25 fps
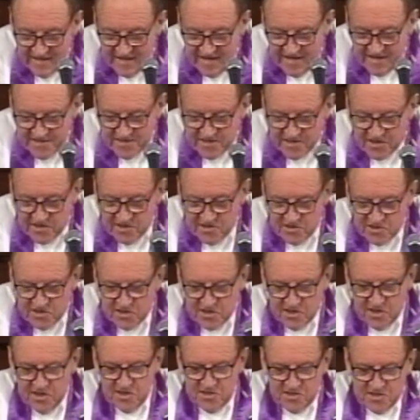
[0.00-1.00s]
and
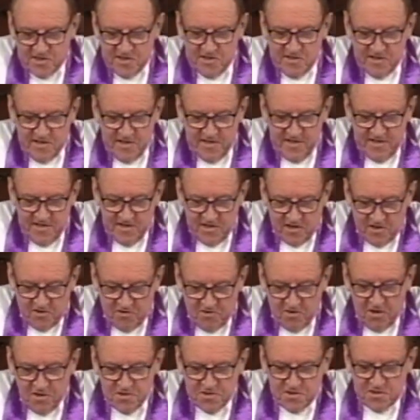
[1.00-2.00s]
consistently
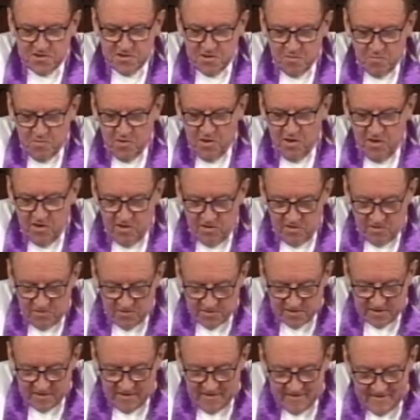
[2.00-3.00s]
across the
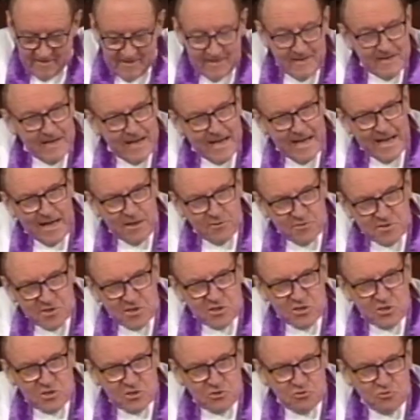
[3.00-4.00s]
world
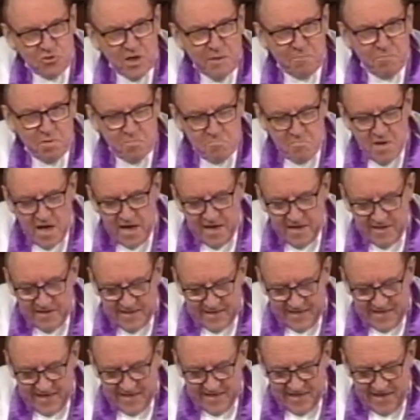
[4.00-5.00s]
outstrip men
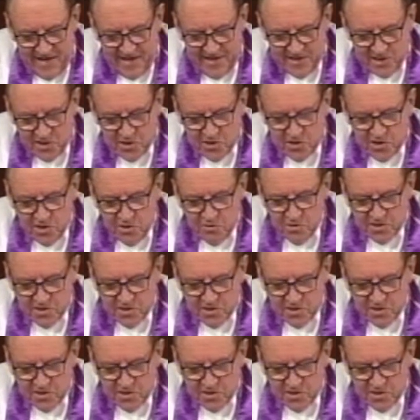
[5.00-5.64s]
in IQ